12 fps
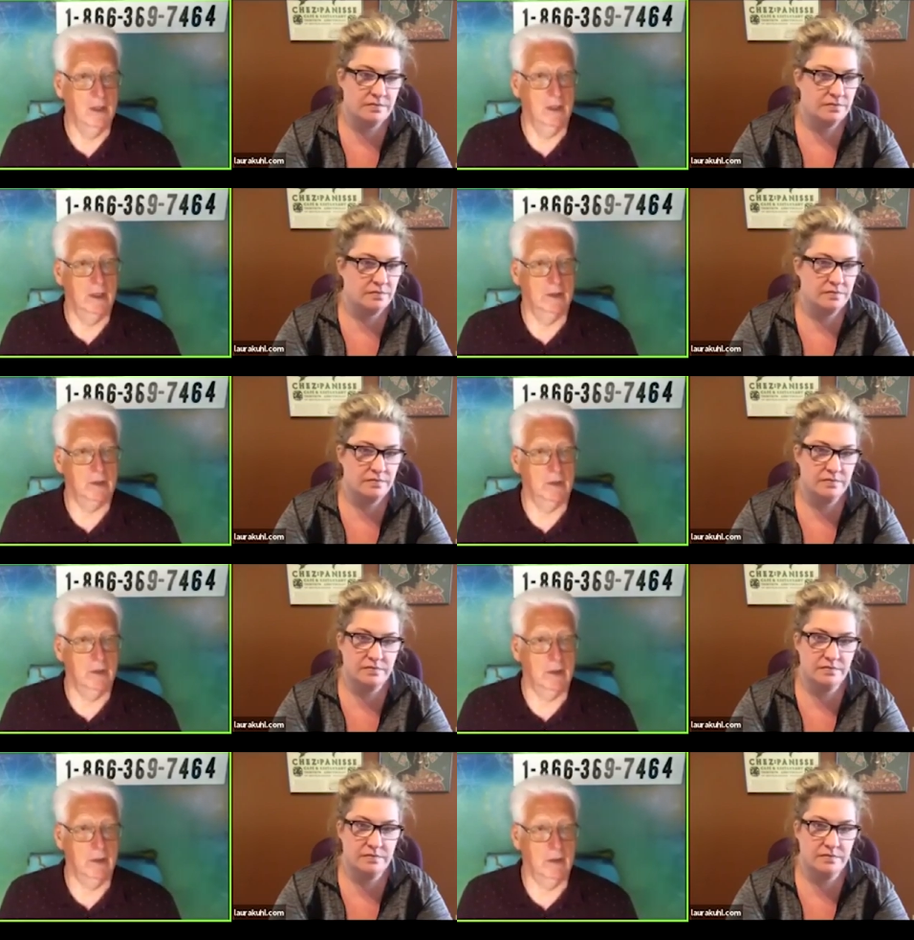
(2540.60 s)
Speaker 1: It's
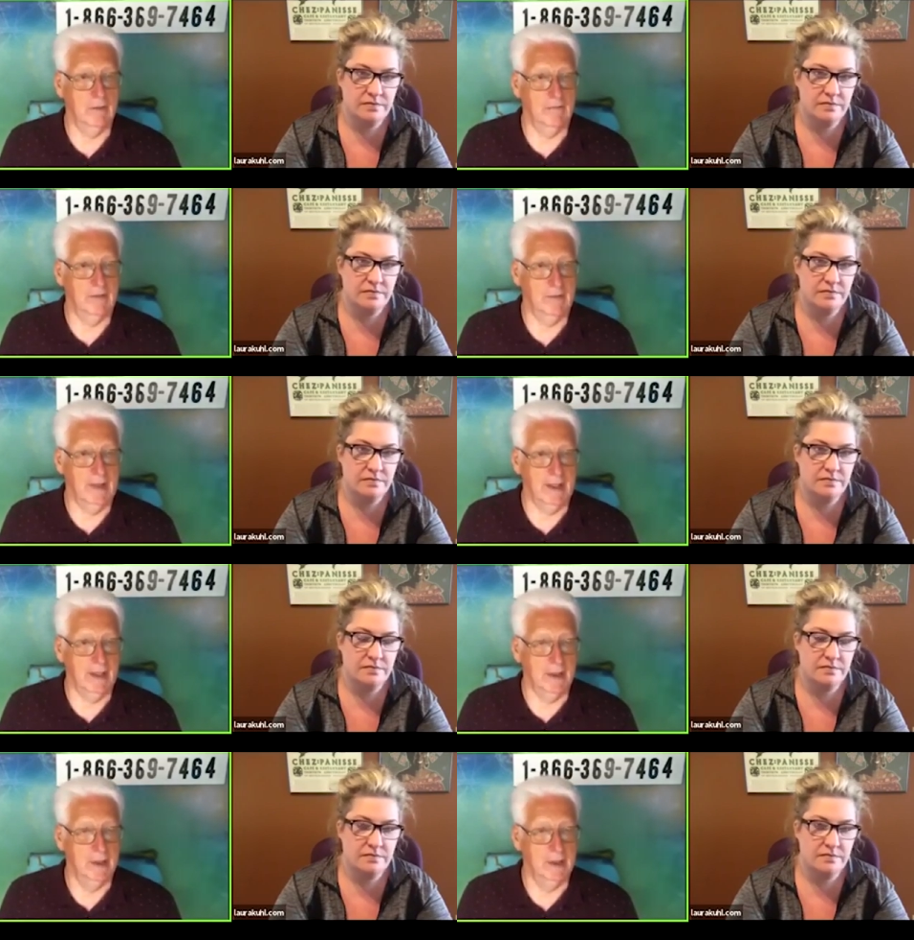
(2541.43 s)
only good for
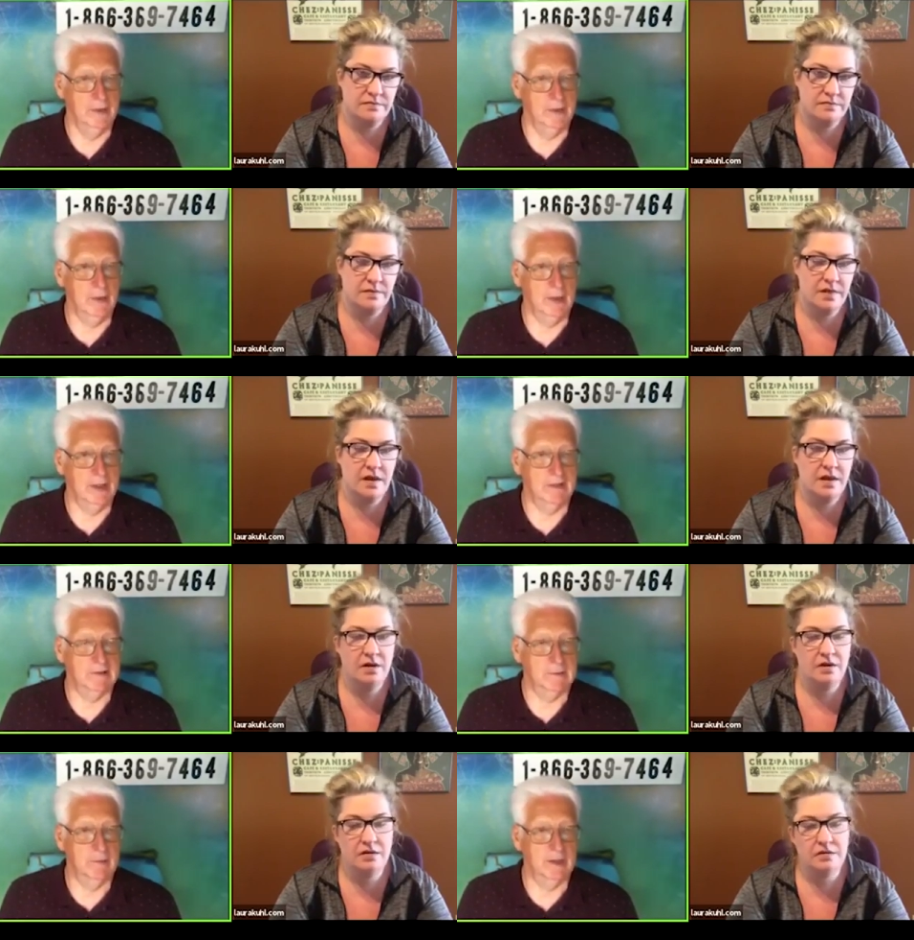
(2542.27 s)
me. So it's
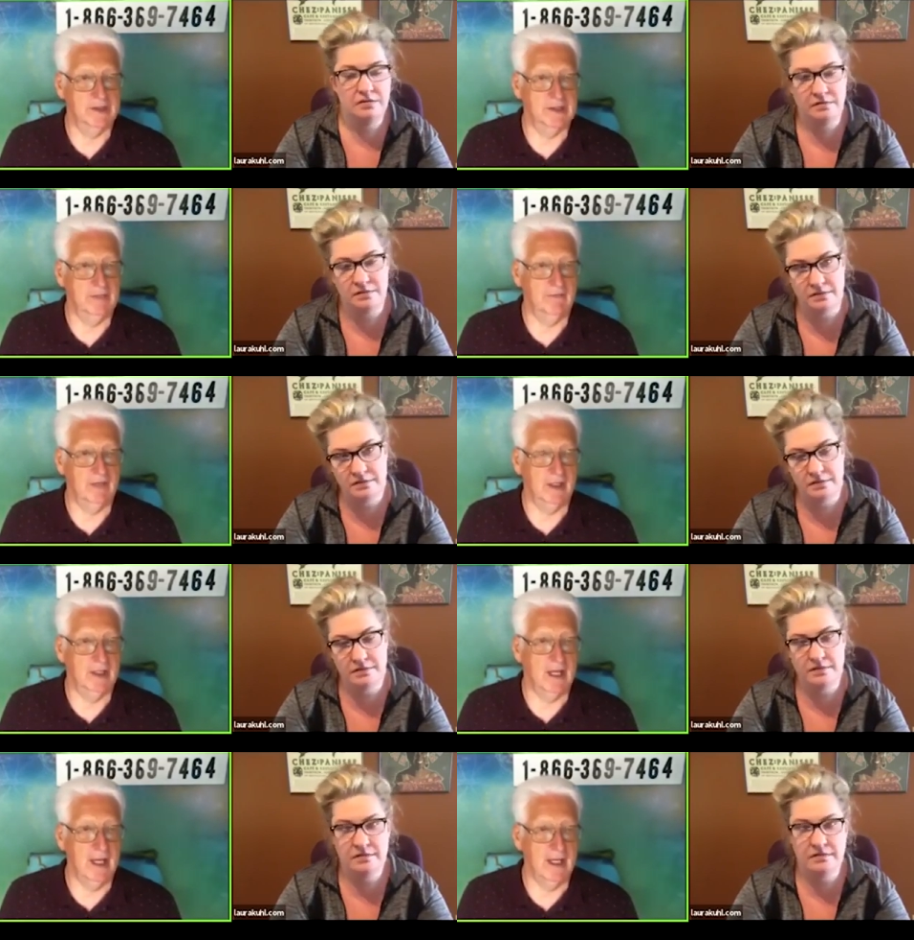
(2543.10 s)
specific
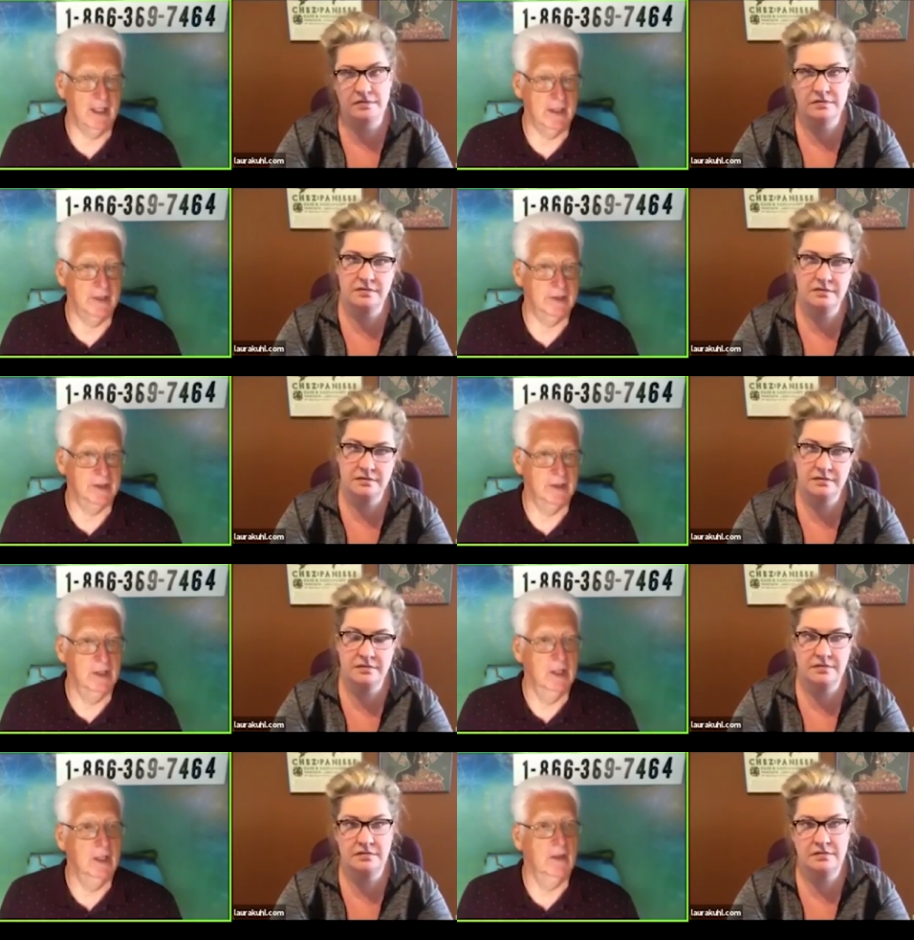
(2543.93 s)
guidance
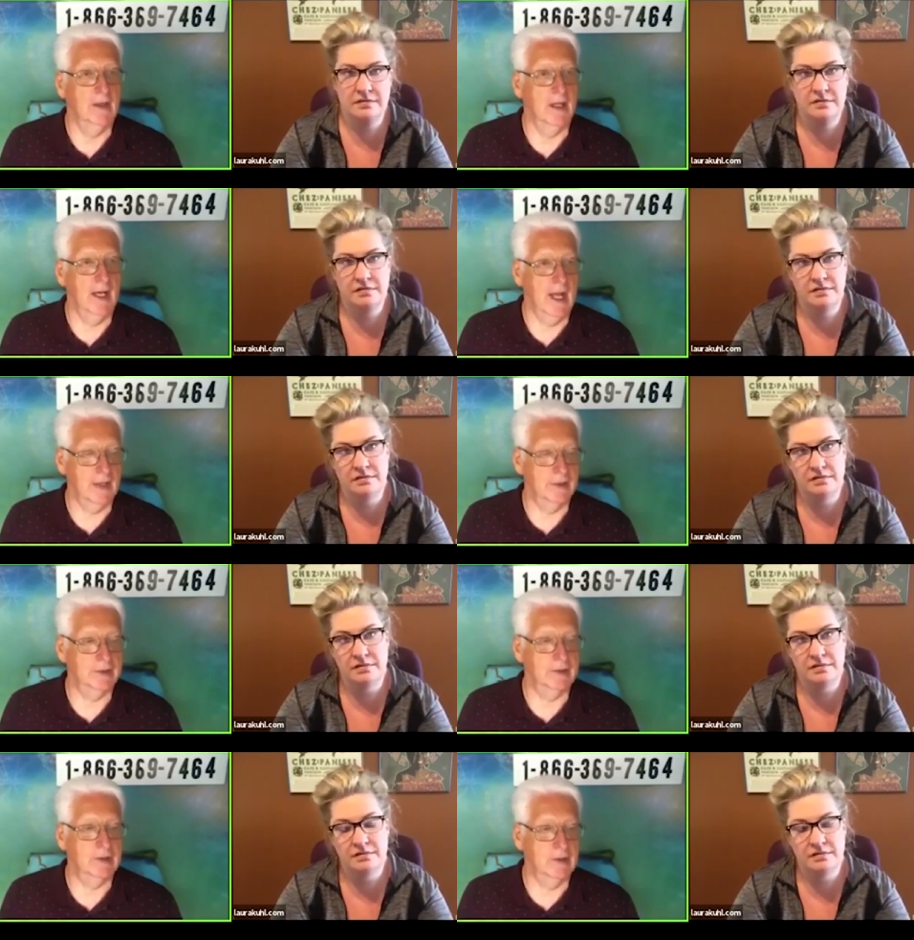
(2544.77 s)
that
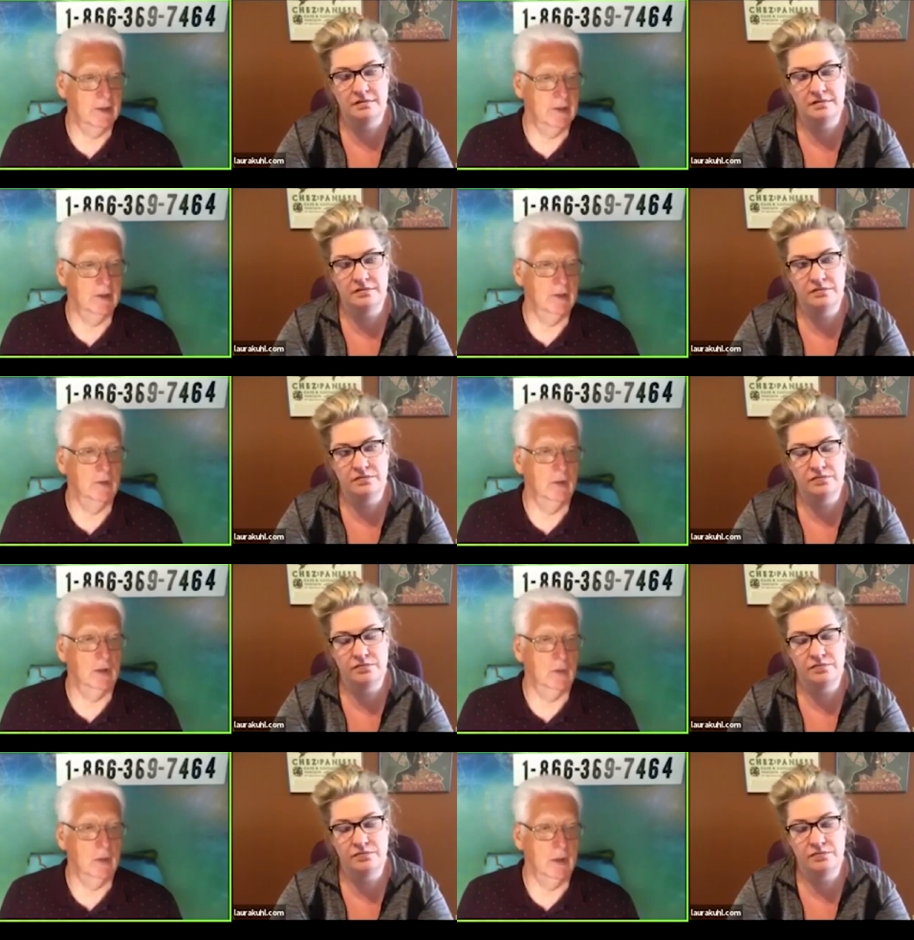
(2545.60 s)
has to do with
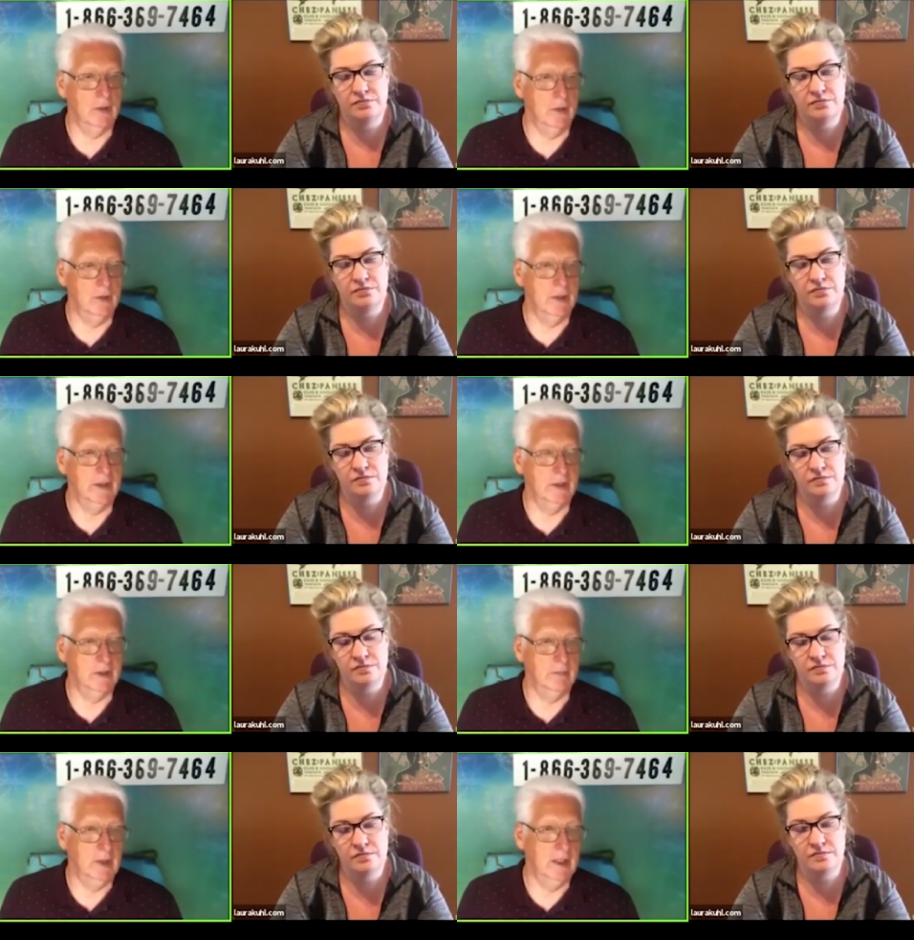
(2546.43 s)
where you need
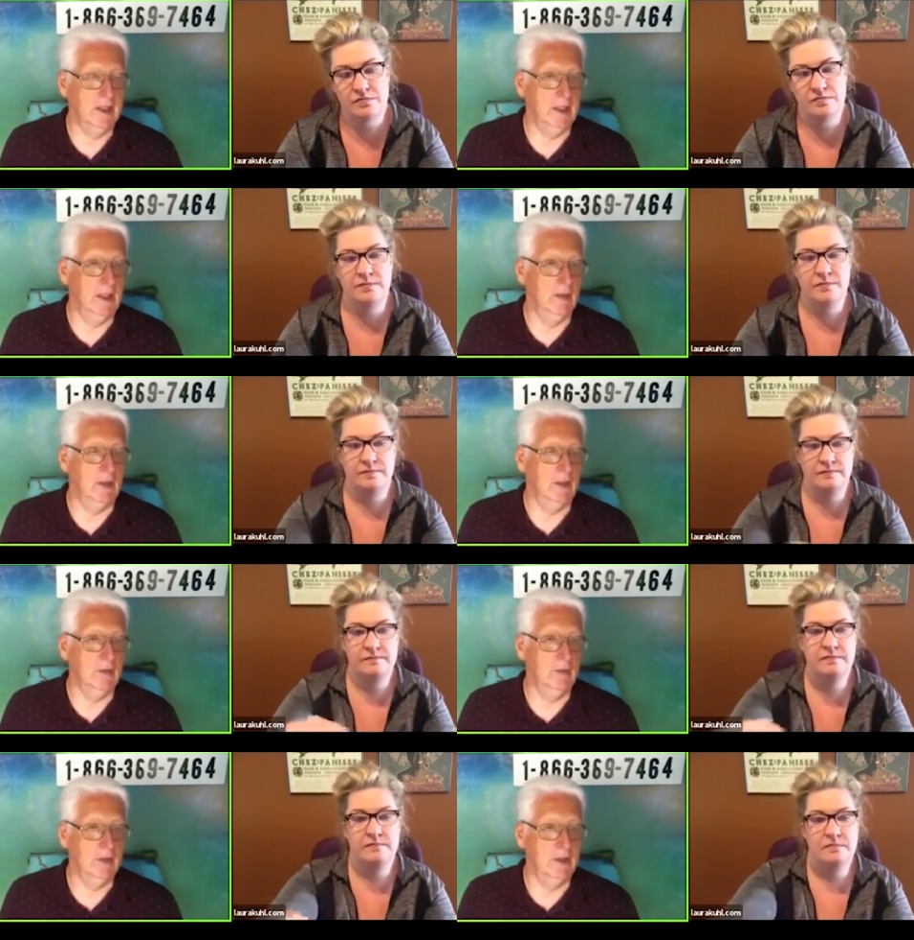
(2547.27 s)
to be and what
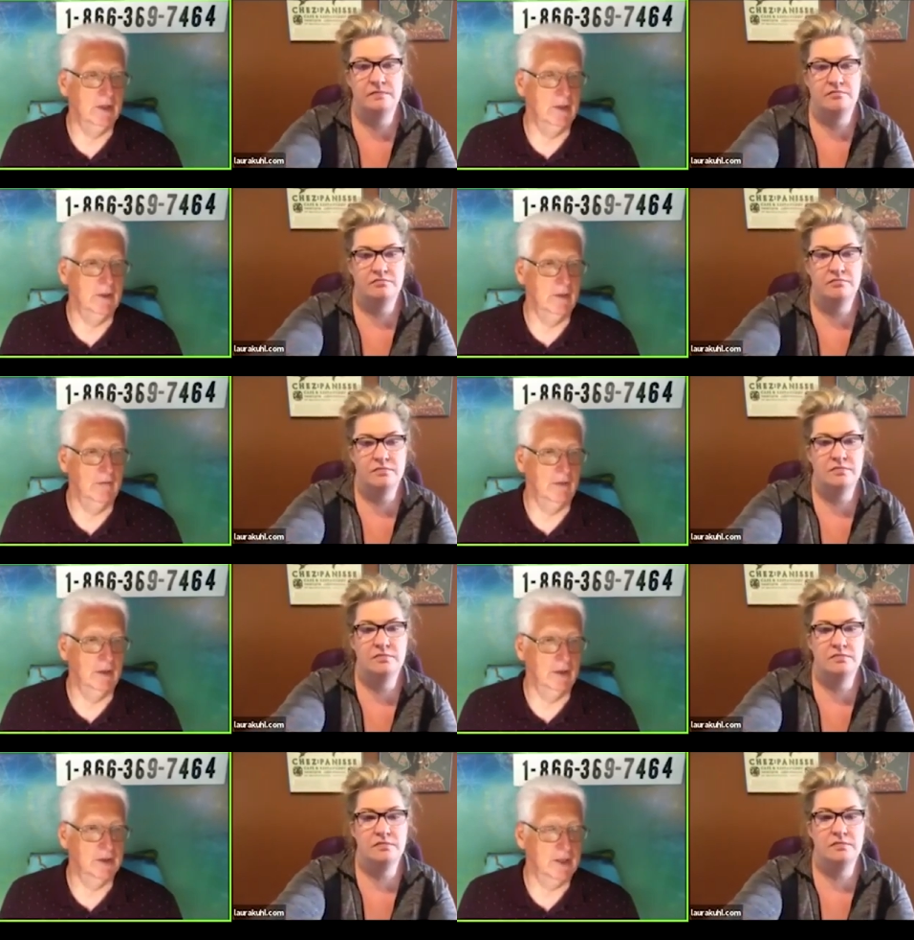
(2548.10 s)
you need to do for
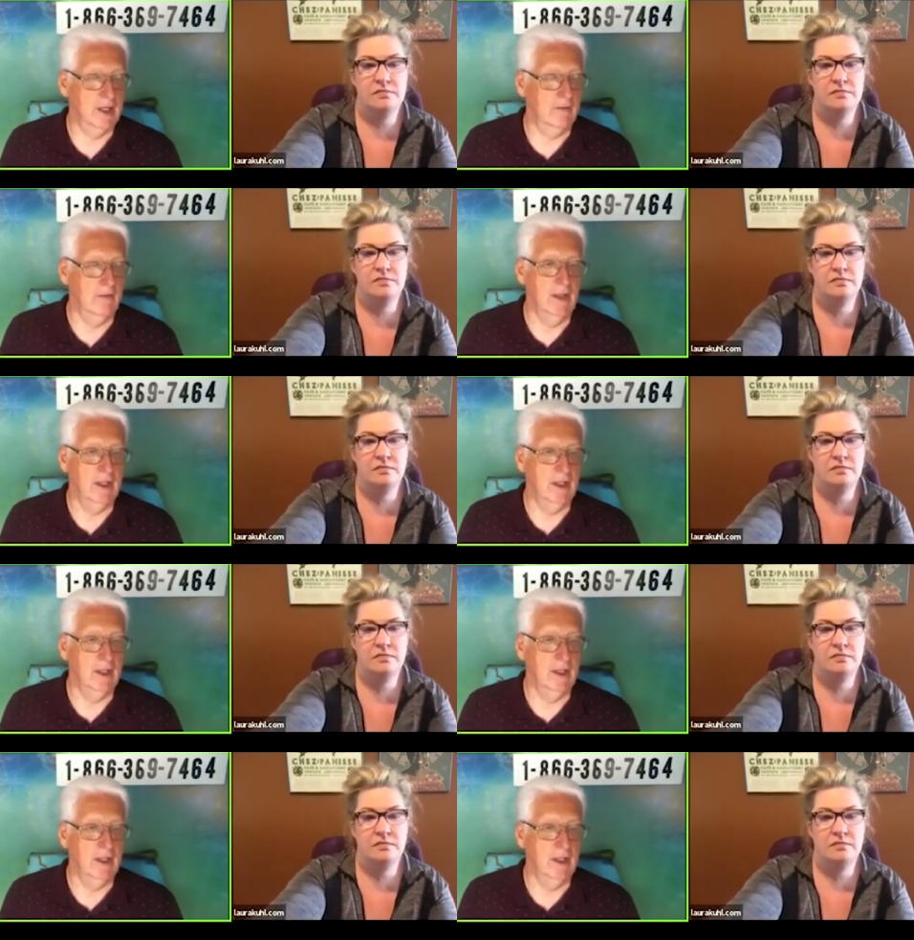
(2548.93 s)
yourself.